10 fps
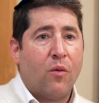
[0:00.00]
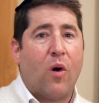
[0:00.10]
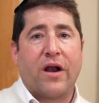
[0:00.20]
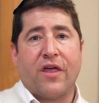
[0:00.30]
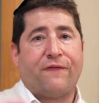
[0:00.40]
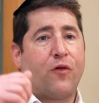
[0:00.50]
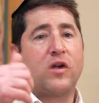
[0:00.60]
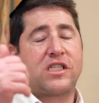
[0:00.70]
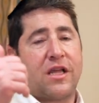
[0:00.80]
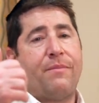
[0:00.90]
One of the
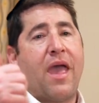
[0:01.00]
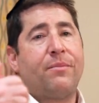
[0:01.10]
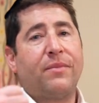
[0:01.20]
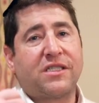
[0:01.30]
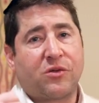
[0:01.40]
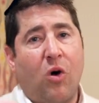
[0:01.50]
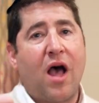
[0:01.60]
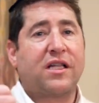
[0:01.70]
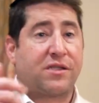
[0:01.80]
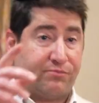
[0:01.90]
first commandments
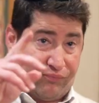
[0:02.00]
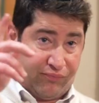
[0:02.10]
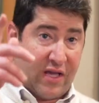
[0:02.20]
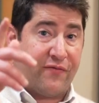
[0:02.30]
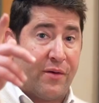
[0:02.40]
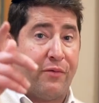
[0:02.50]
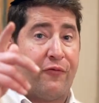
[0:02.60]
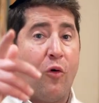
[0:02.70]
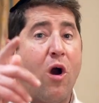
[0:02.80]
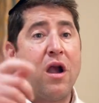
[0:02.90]
was, even
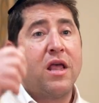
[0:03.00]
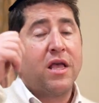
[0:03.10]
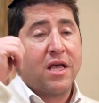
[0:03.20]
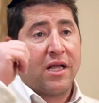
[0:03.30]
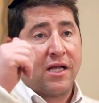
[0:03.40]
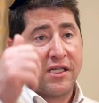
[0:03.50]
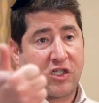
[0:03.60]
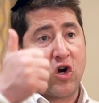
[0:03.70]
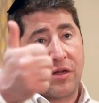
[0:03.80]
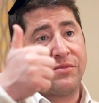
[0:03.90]
before,
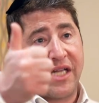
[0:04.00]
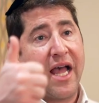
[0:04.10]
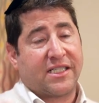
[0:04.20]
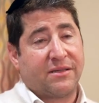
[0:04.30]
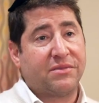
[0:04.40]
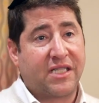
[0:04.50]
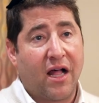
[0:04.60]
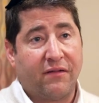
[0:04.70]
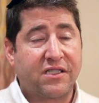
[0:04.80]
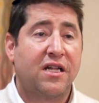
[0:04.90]
circumcise
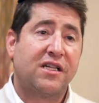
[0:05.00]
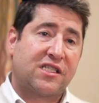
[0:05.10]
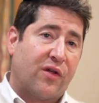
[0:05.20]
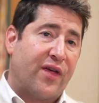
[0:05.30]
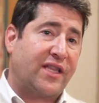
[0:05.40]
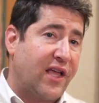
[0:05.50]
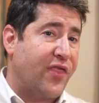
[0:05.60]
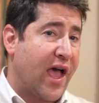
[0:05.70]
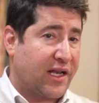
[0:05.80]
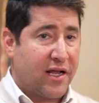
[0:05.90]
themselves. So they did
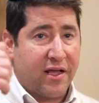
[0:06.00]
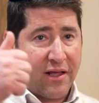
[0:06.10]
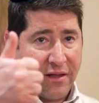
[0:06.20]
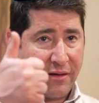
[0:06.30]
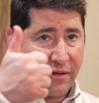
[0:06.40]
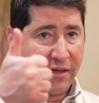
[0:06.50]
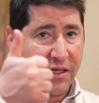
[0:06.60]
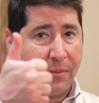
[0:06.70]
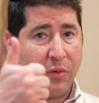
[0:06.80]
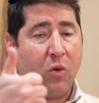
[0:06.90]
that,
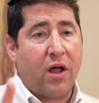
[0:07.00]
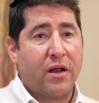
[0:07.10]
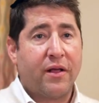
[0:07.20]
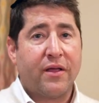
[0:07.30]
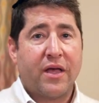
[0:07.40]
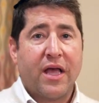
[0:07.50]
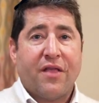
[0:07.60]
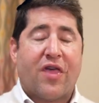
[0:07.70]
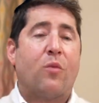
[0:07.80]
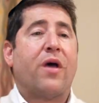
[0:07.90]
number one.
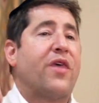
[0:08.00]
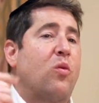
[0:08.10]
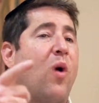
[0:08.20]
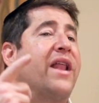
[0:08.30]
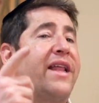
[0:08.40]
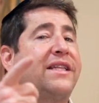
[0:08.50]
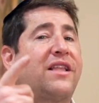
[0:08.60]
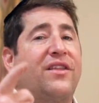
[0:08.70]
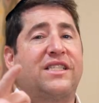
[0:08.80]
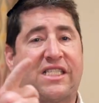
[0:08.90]
Then when they went
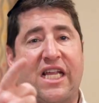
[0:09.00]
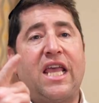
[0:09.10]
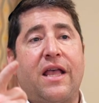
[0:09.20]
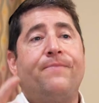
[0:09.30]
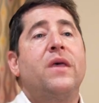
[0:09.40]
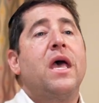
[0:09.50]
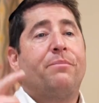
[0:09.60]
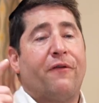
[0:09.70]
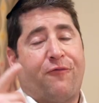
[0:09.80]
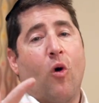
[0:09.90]
into the sea,
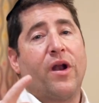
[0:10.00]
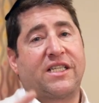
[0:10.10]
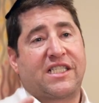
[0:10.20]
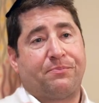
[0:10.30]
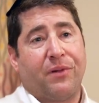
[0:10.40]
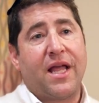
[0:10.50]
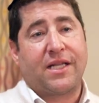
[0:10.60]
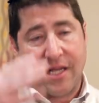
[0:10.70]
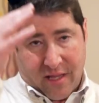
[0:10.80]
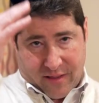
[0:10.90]
before it
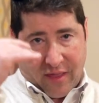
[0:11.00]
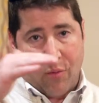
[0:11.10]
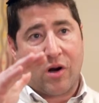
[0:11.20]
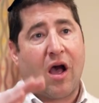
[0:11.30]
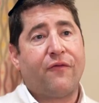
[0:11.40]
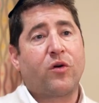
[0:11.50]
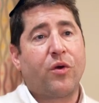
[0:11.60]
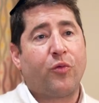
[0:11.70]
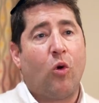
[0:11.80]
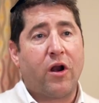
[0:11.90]
split, they were covered
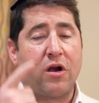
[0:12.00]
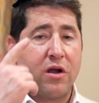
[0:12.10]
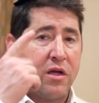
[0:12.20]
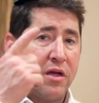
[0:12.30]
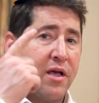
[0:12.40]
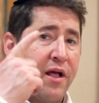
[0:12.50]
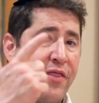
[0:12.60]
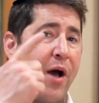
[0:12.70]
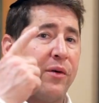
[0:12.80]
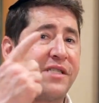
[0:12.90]
with water.
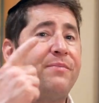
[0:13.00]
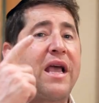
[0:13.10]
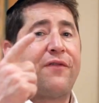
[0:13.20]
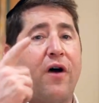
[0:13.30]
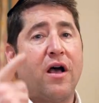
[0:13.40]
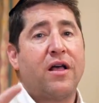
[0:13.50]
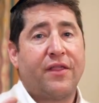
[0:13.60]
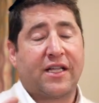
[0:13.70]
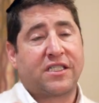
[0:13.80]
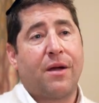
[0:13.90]
That was mikvah.
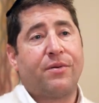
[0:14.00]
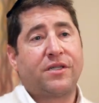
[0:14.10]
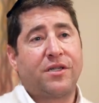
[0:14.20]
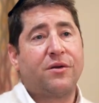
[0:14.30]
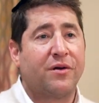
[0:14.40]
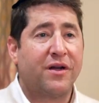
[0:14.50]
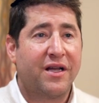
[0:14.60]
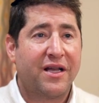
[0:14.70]
That's number two.